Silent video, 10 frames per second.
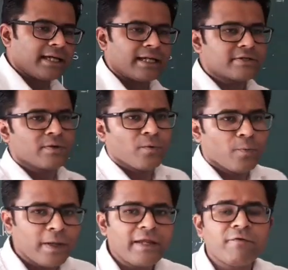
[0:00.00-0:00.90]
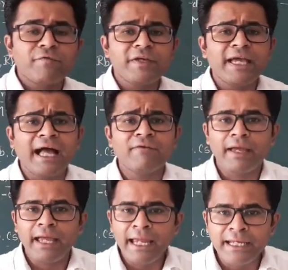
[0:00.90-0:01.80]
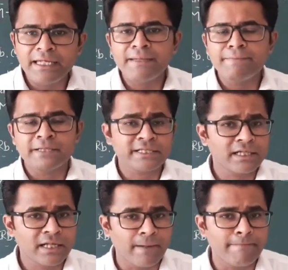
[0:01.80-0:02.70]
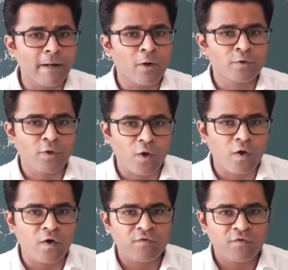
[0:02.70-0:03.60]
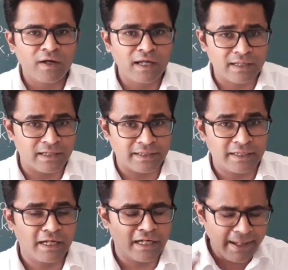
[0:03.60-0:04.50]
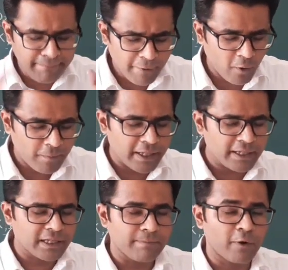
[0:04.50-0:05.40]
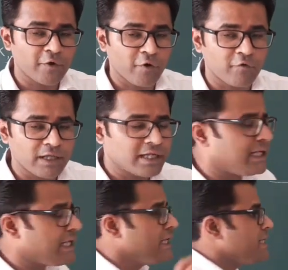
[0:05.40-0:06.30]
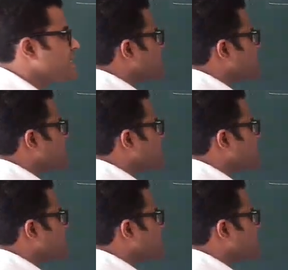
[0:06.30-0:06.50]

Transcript: that whenever we have any particular compound of alkali, appropriate compound of alkali,